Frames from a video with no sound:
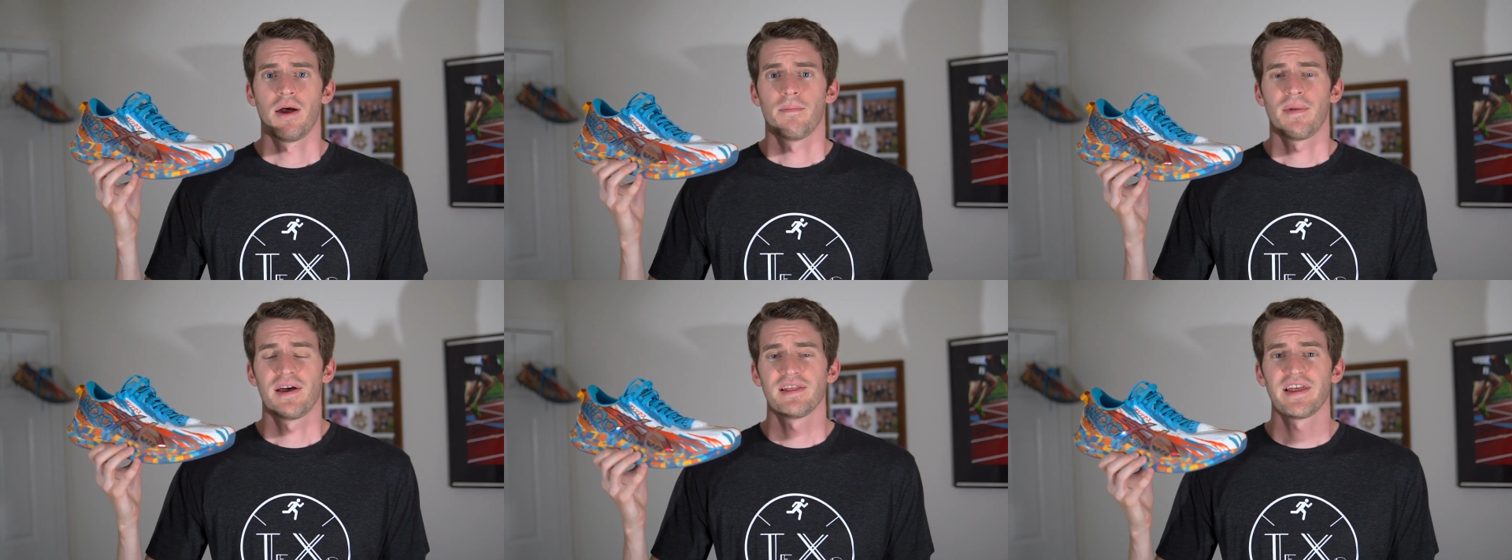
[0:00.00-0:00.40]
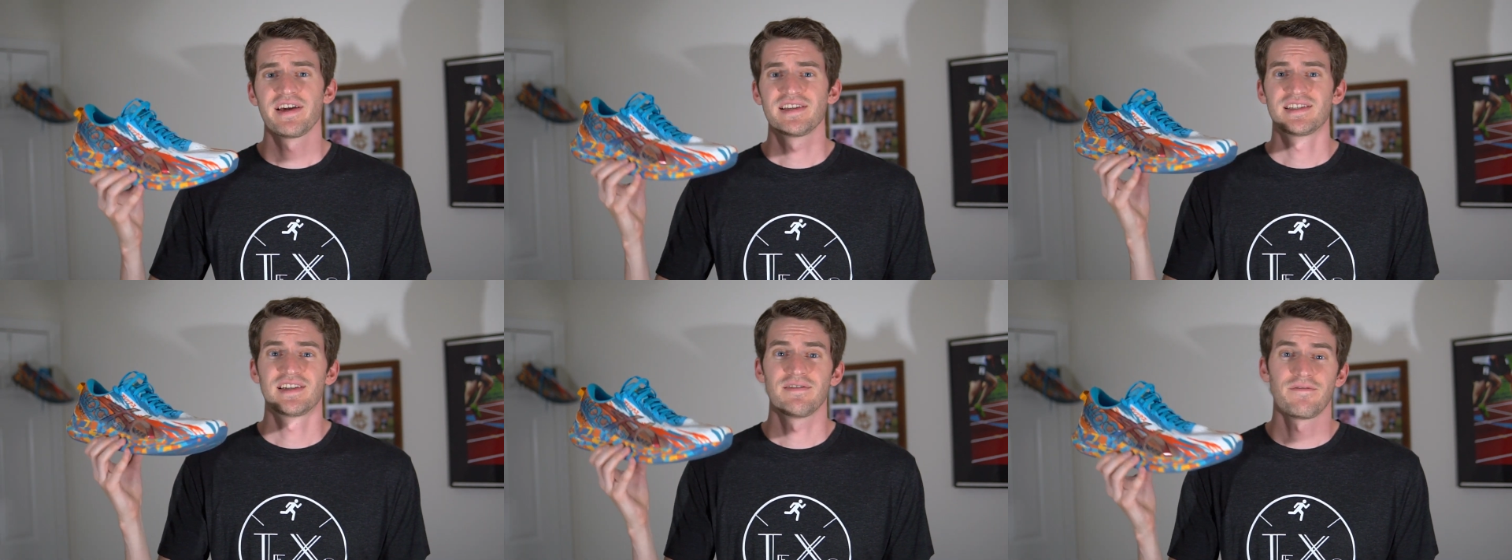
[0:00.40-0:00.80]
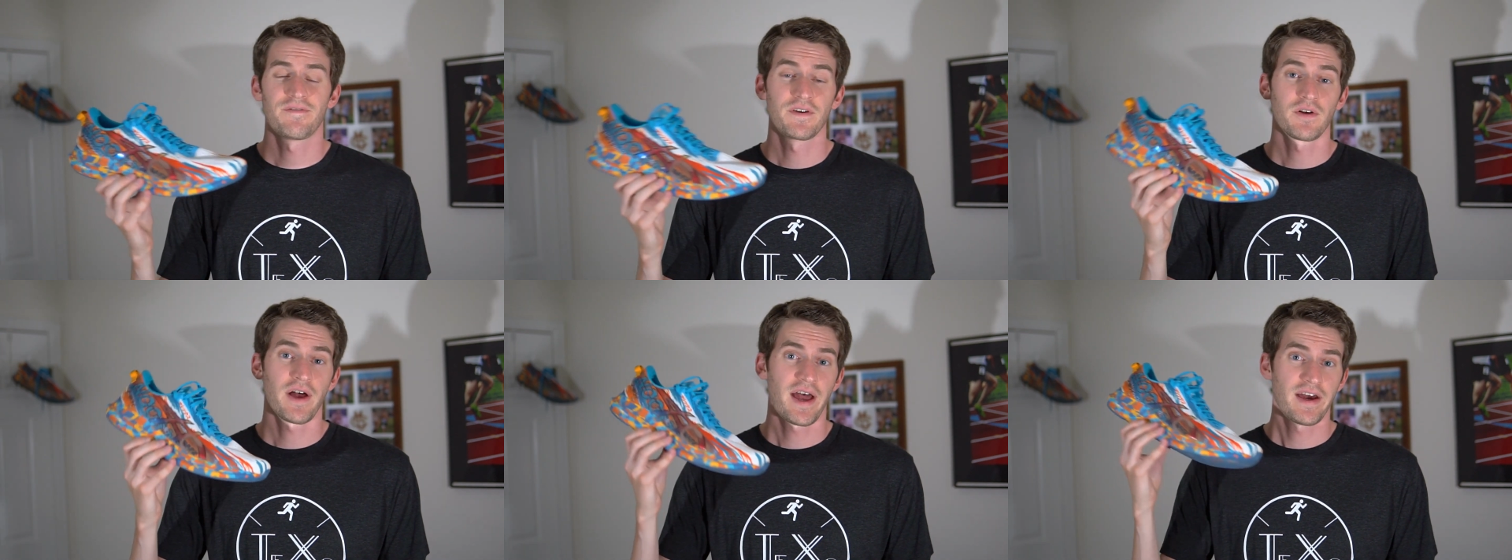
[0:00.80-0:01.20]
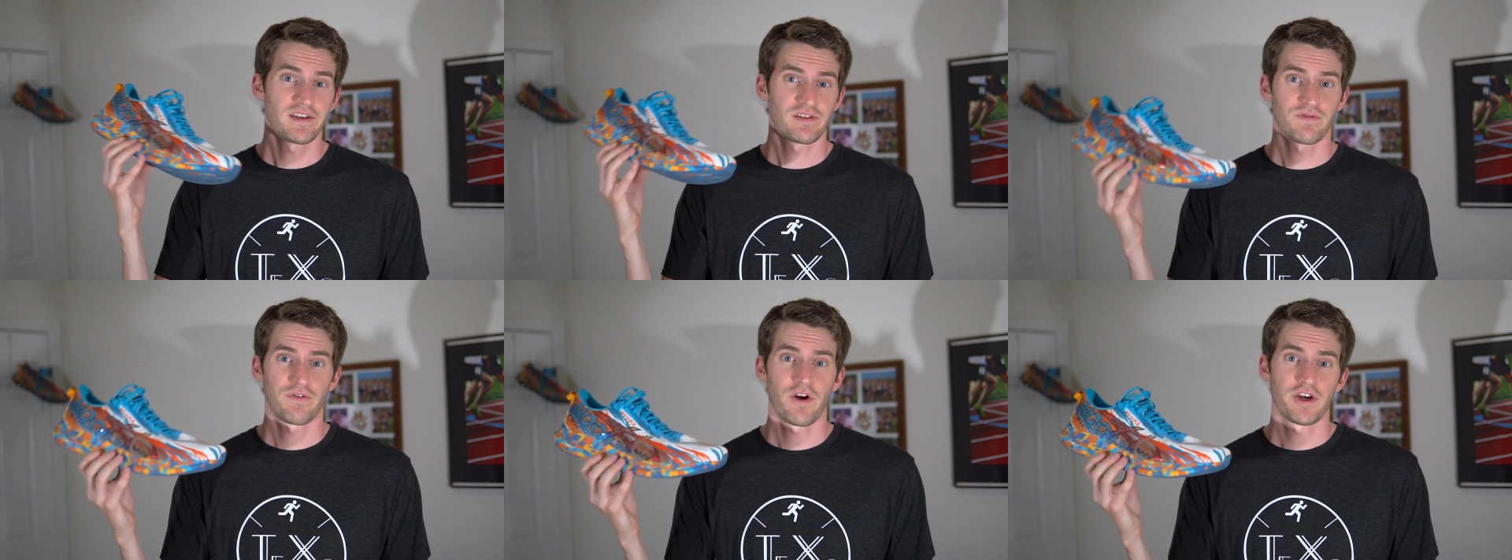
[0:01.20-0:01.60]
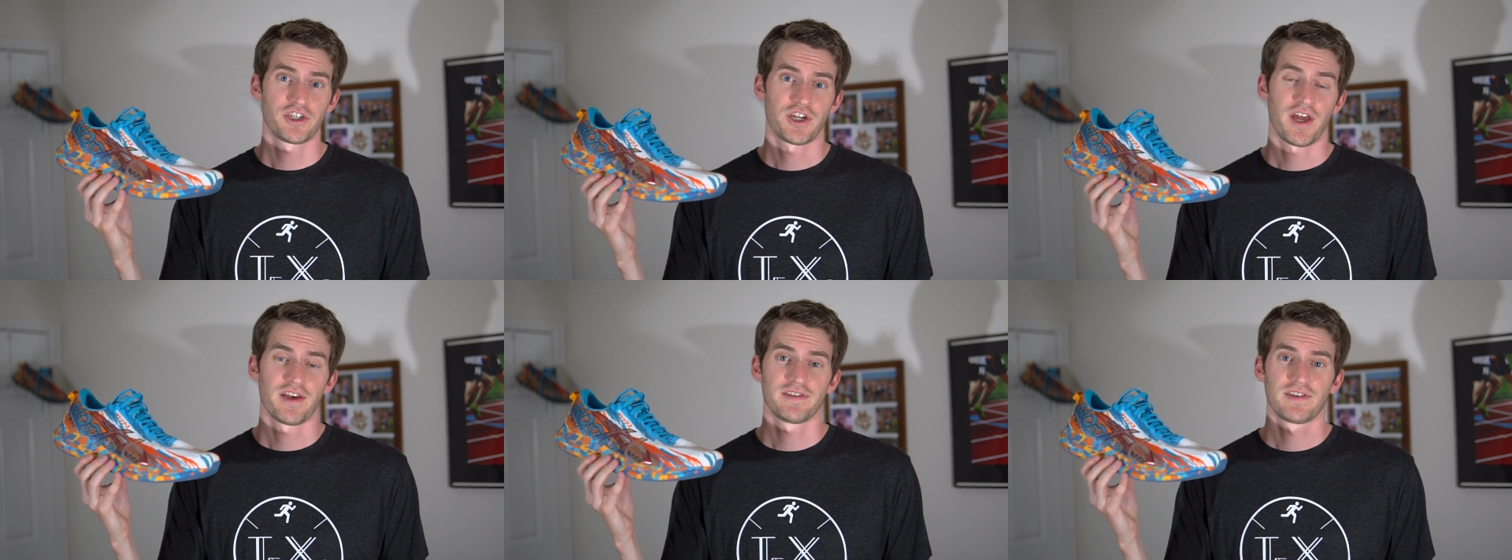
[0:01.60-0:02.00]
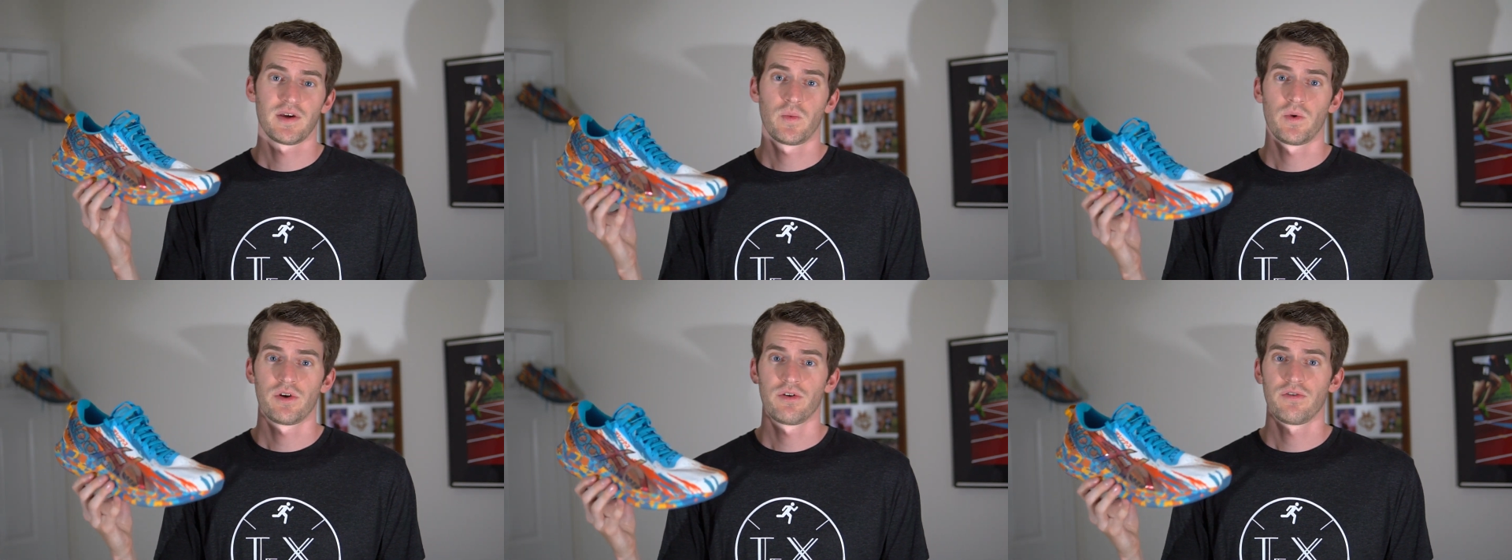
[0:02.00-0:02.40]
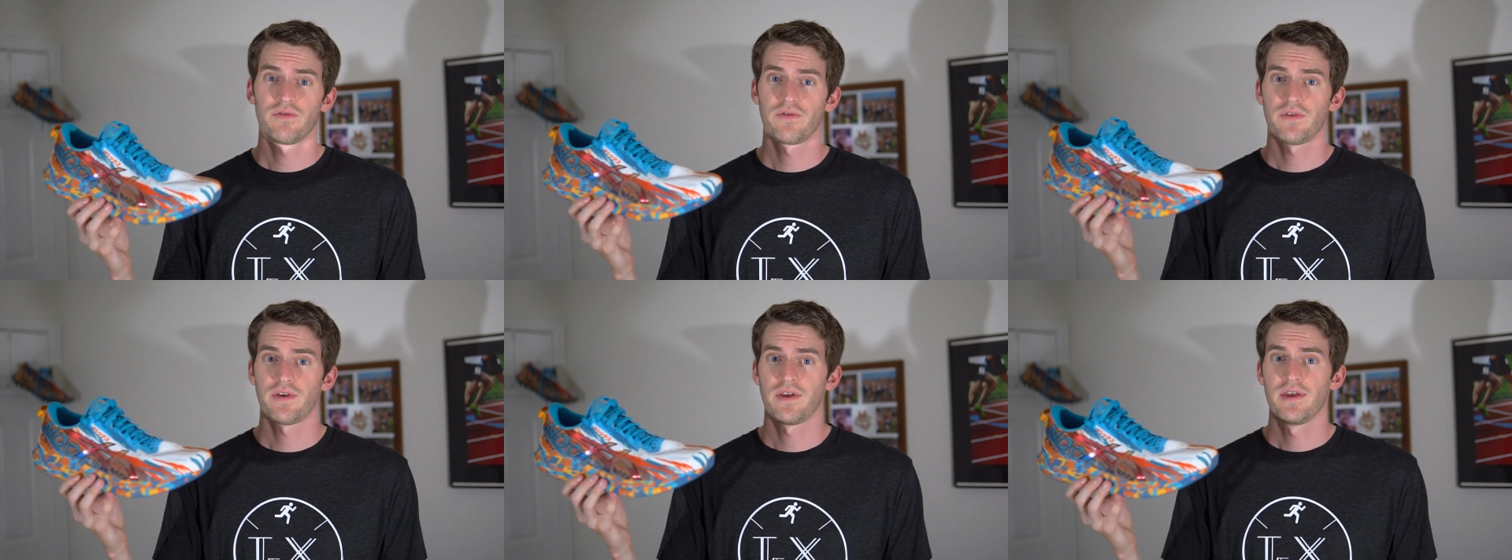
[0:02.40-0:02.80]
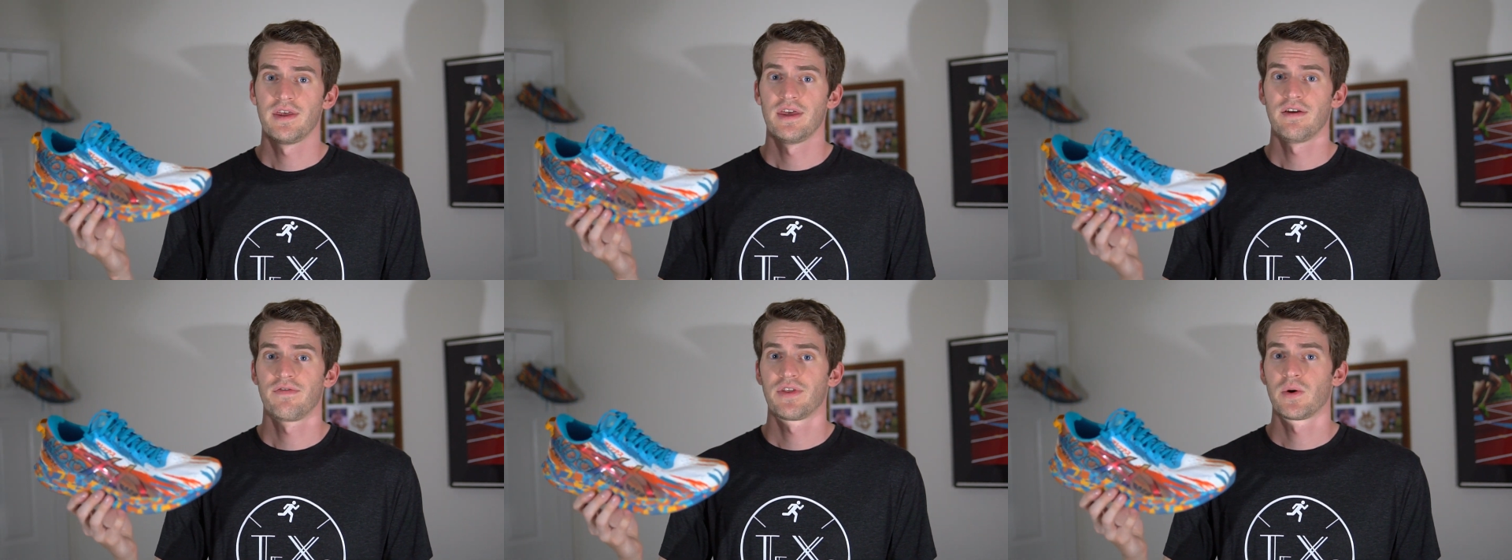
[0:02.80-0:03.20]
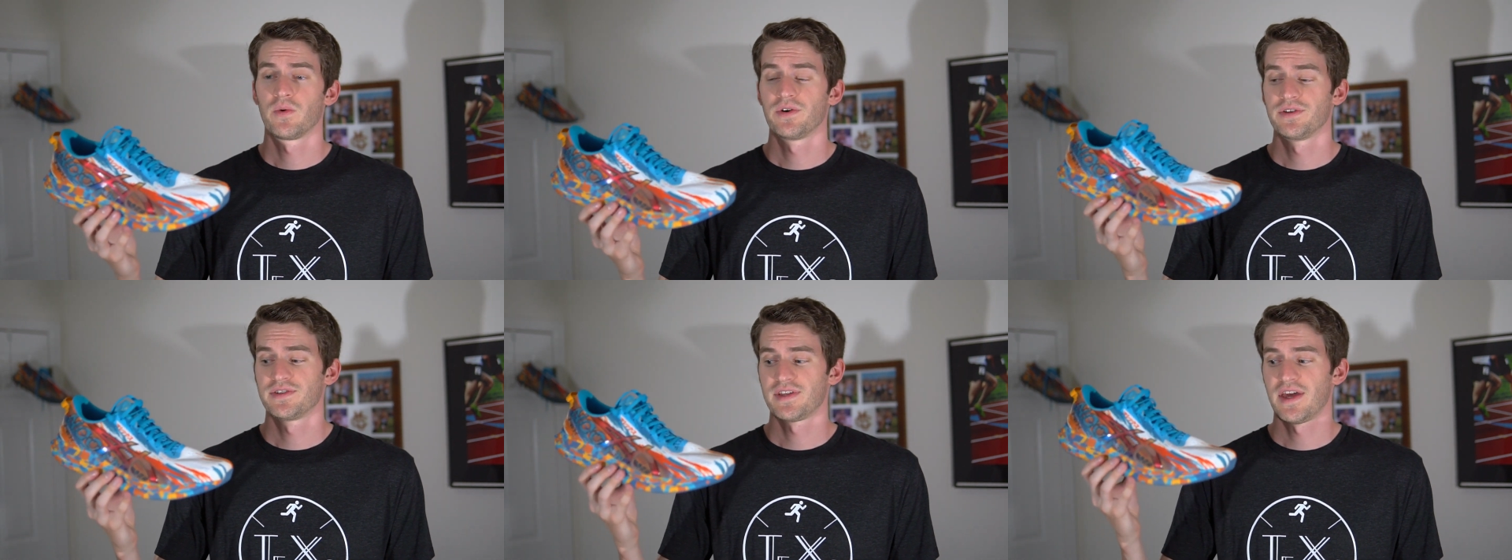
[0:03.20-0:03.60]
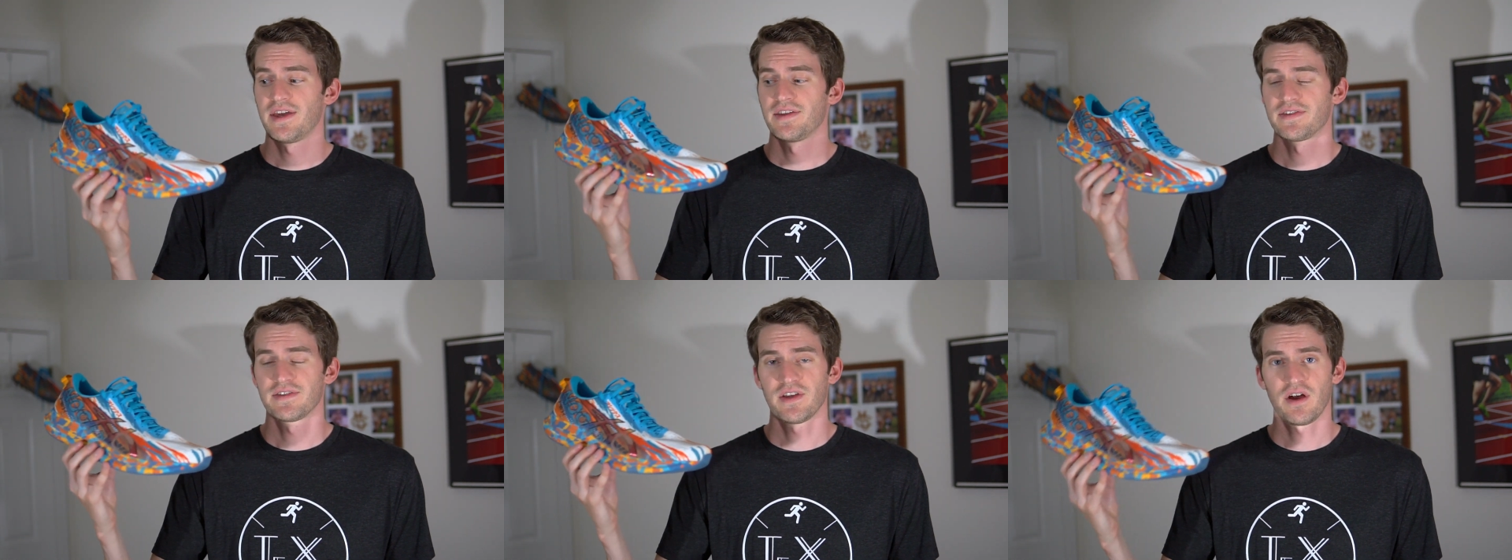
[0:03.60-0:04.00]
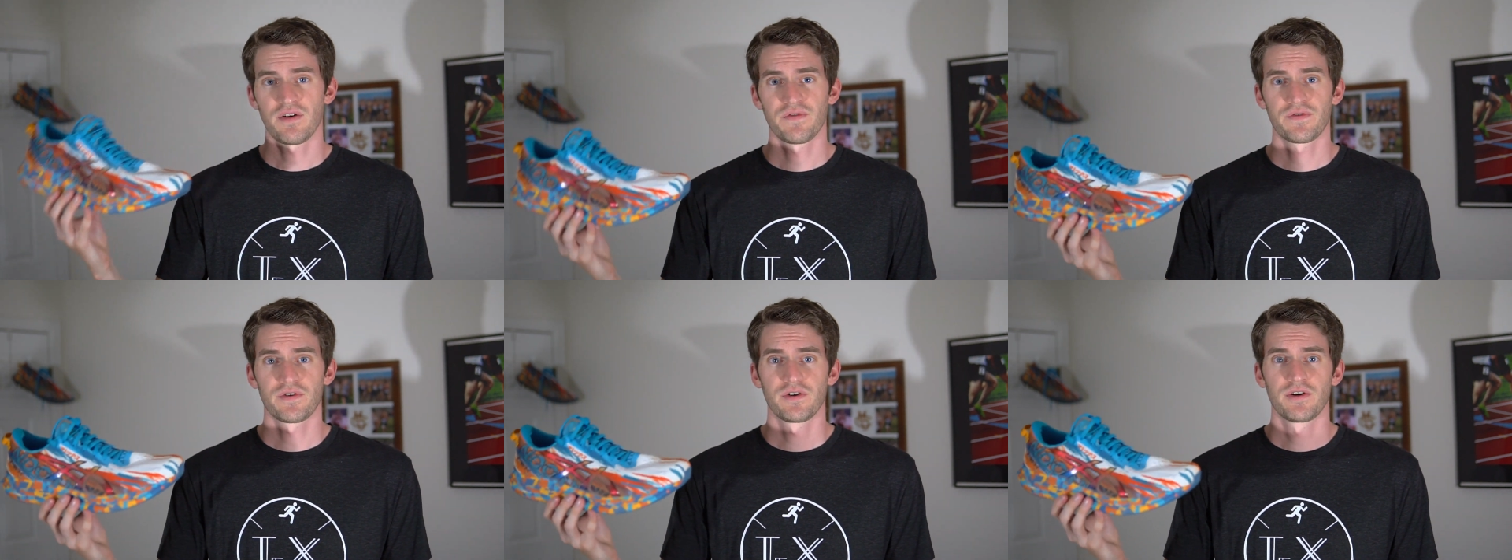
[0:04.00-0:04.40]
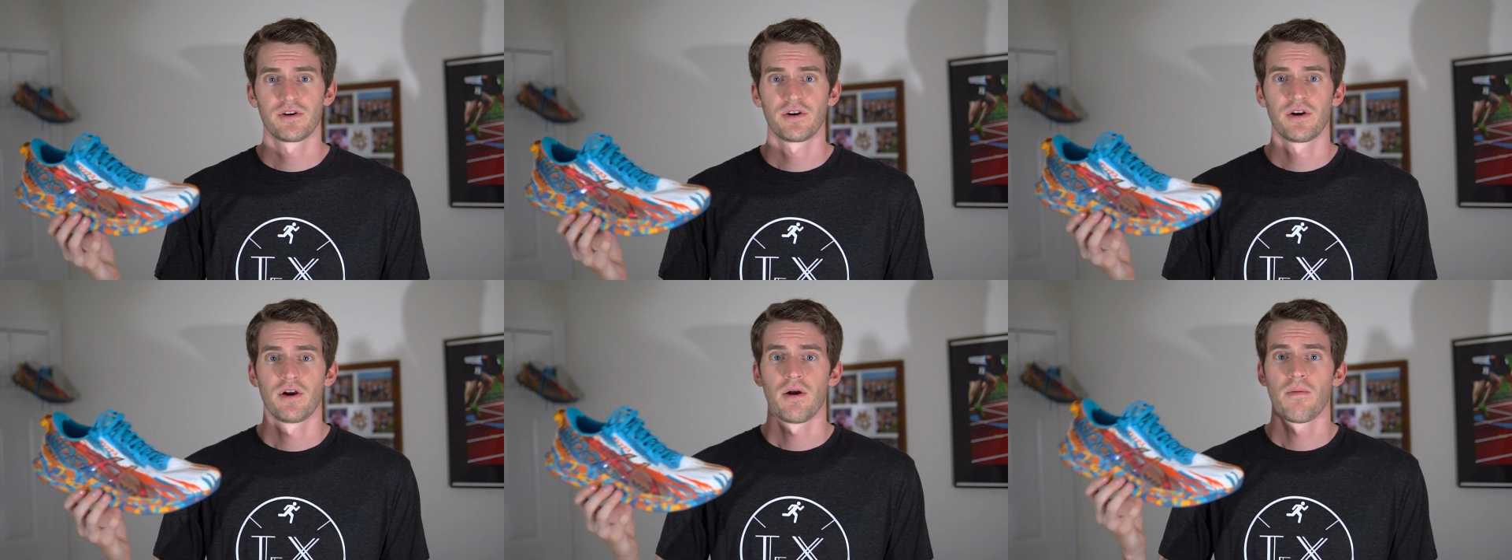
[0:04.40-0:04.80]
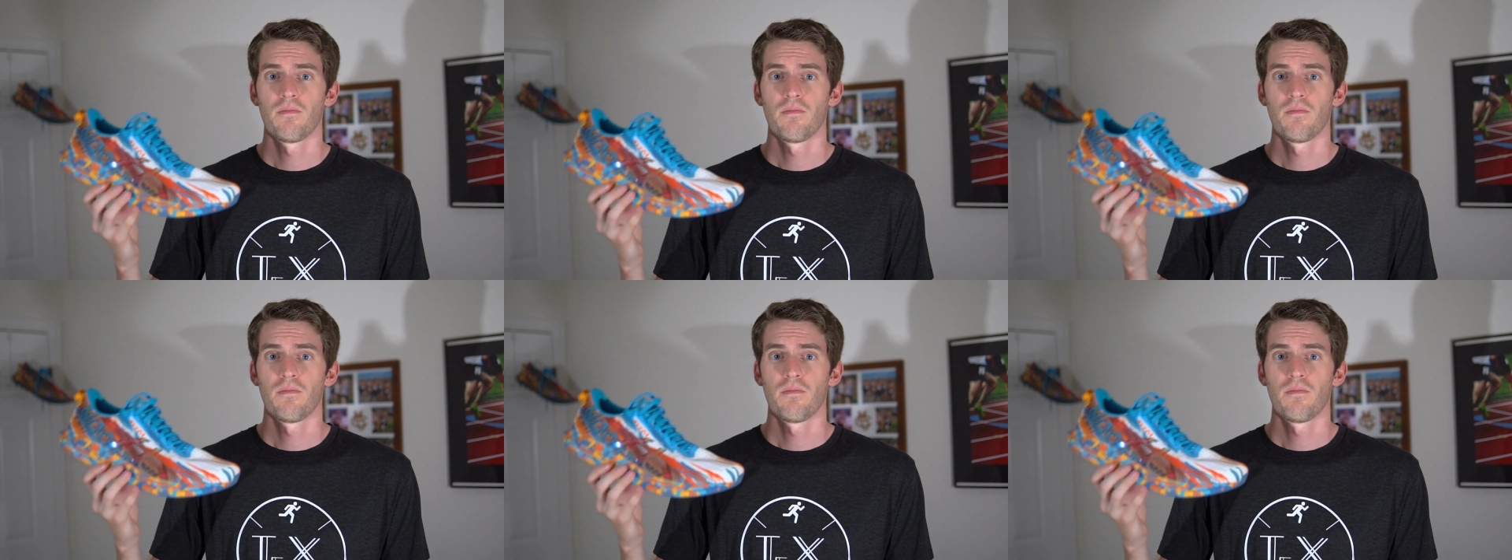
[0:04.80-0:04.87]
my legs didn't feel as fresh as they would have if there was a softer,